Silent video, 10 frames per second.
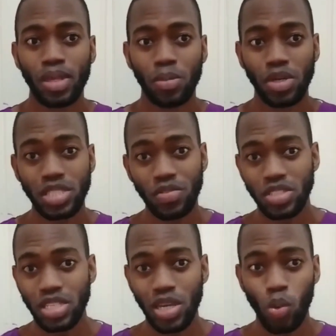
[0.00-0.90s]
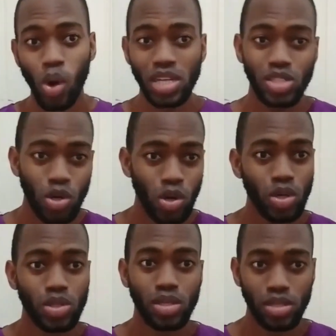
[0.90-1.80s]
But if you take one go,
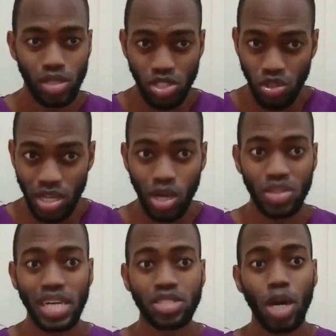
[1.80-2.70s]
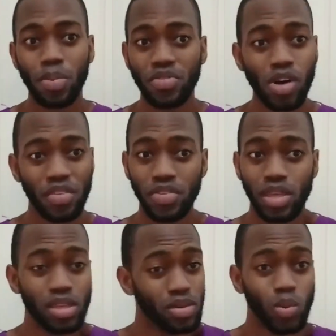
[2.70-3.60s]
you drink out that cup of coffee
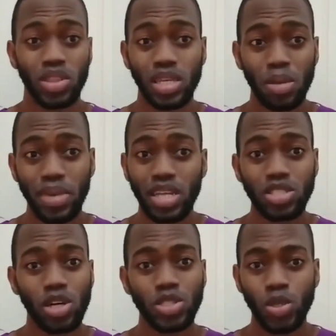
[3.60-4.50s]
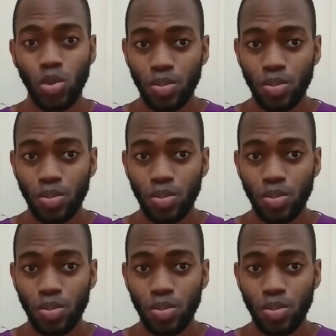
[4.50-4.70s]
within a minute or two,